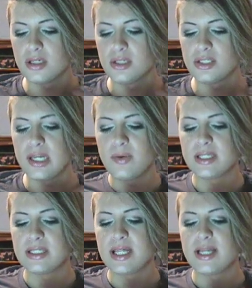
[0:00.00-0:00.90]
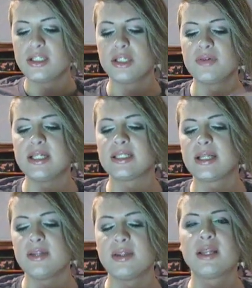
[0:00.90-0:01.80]
So anyway, so then
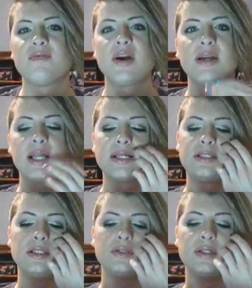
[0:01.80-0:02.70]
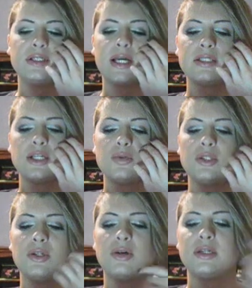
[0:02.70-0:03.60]
Teresa, the, the very last scene, Teresa has lunch with
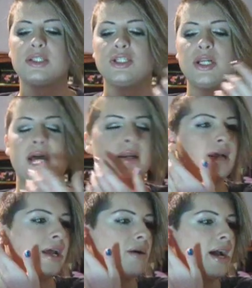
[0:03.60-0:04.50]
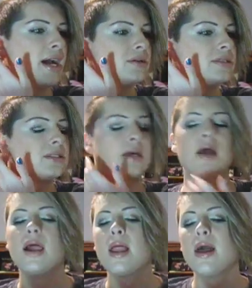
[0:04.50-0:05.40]
Dolores and Jen at her house
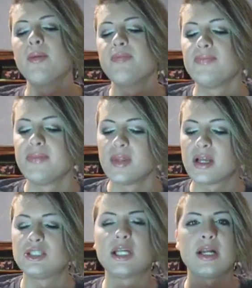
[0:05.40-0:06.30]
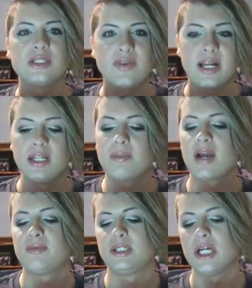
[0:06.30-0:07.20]
because Jen is finally
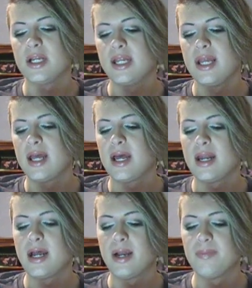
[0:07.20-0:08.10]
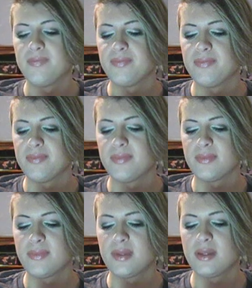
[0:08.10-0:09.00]
back from Turkey, and um,
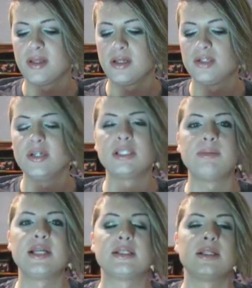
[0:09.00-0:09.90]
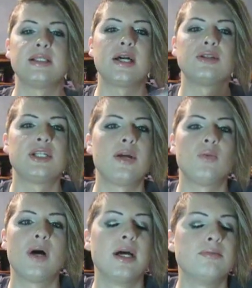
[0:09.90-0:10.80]
Teresa basically tells Jen
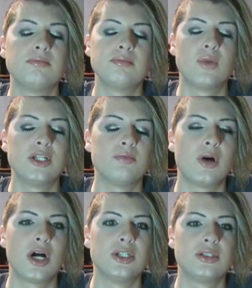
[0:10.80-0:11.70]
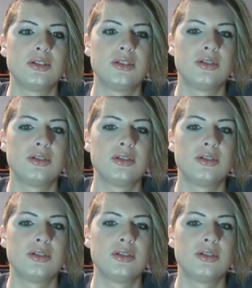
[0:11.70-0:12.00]
what what Marge